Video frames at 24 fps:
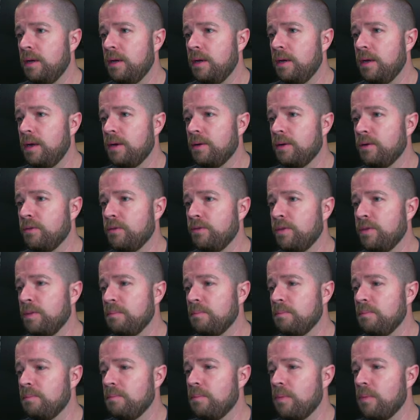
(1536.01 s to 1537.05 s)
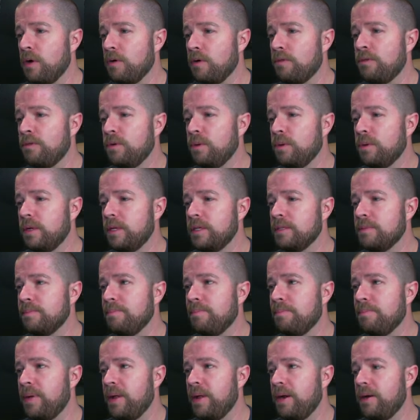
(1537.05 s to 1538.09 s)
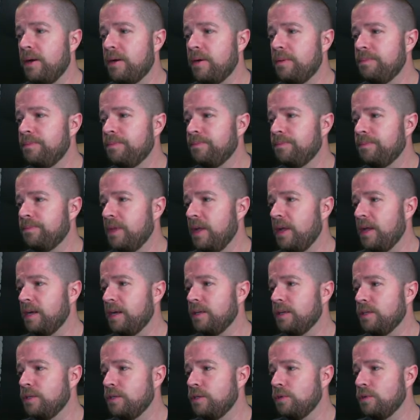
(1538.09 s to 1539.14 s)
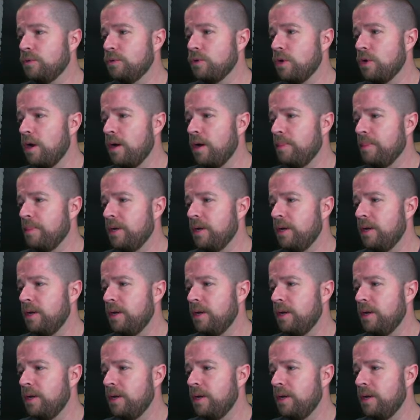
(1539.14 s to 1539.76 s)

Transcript: I don't know if the Merfolk is better at a 2-drop.